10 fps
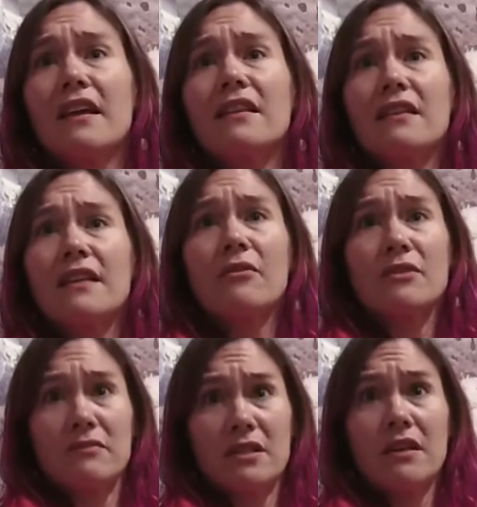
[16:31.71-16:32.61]
I think that
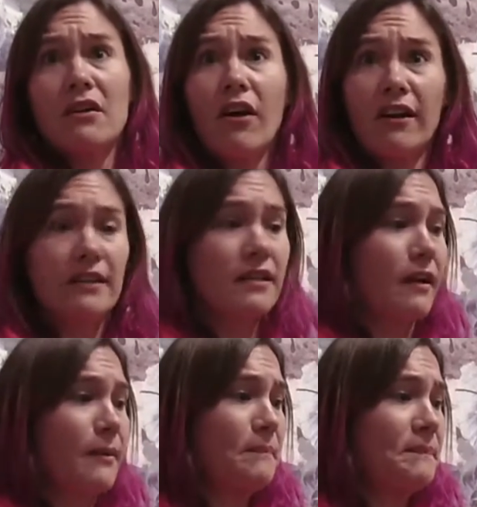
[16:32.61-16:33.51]
was really hard.
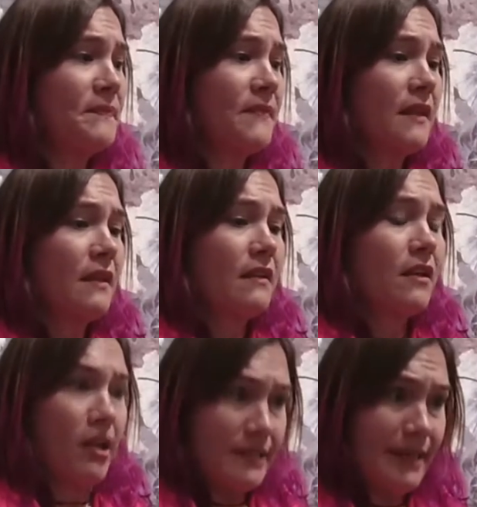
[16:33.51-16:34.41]
Um,
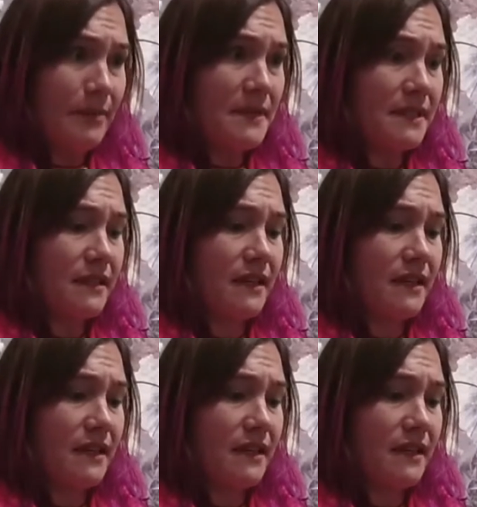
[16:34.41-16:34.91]
concept.